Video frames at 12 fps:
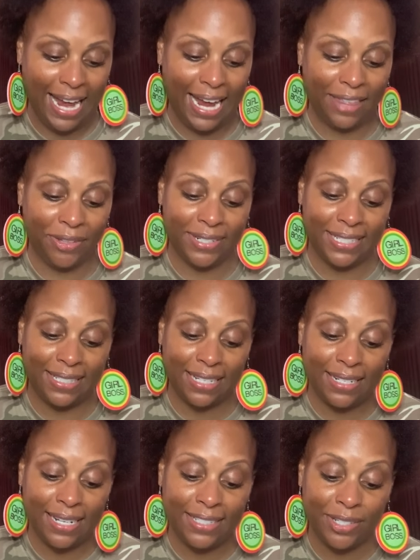and their
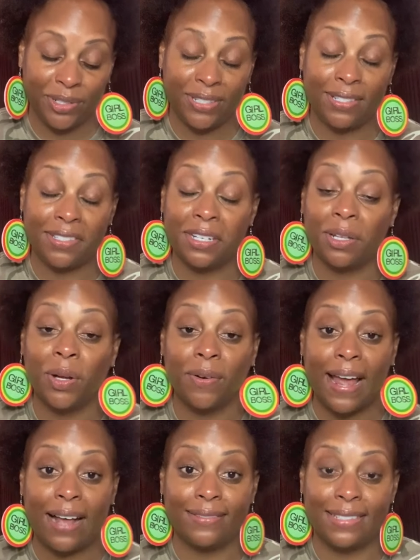descendants are still
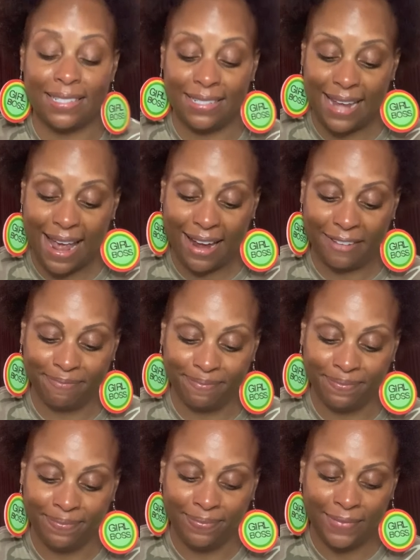around today.
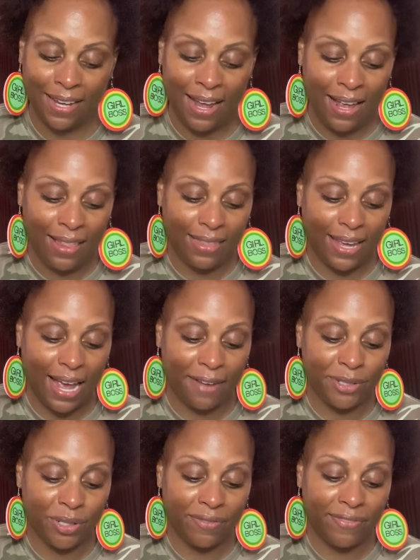They have
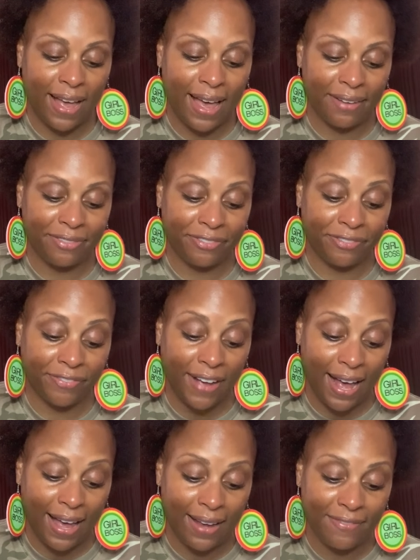survived
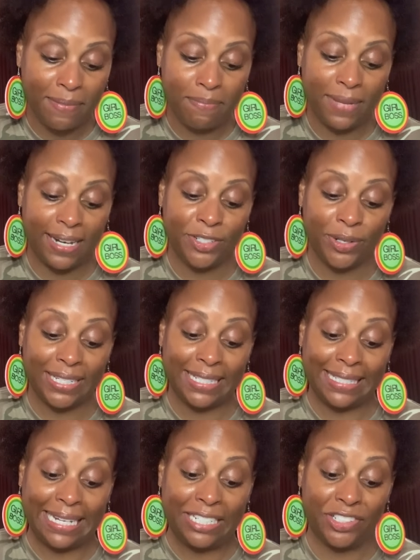five major
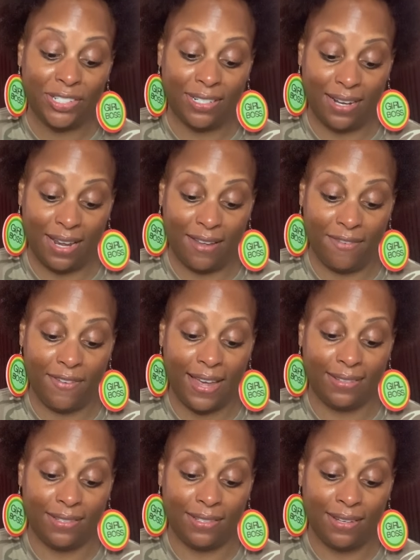extinction
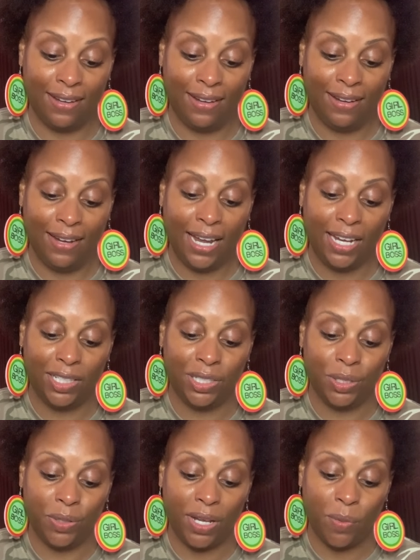events
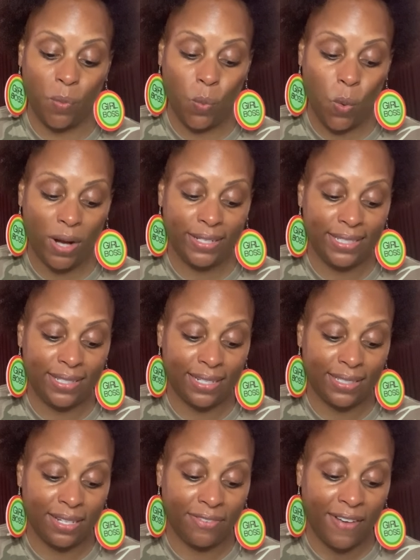including one
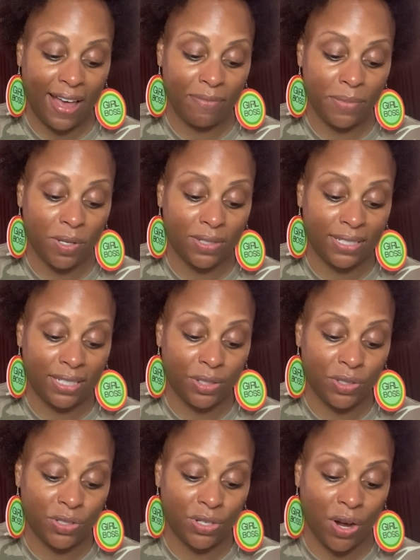65 million
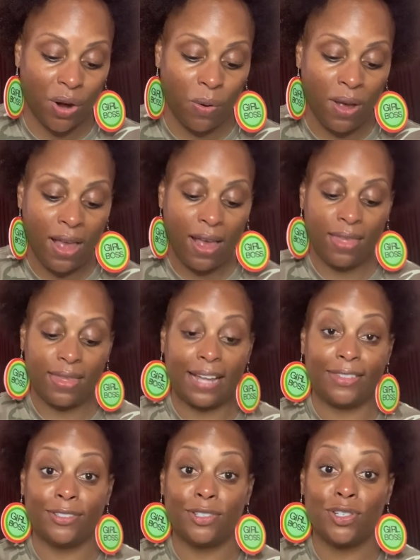years ago
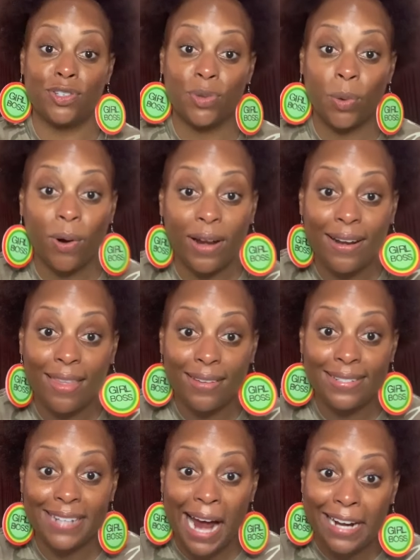that destroyed the
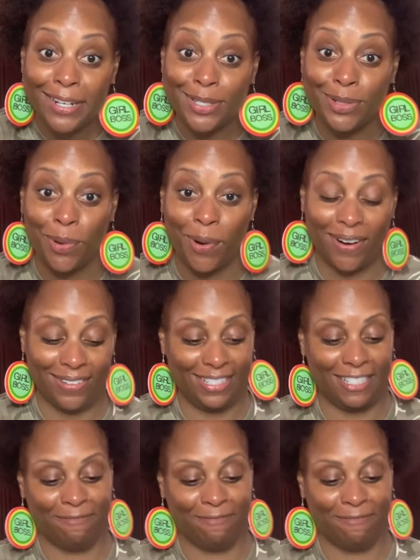dinosaurs.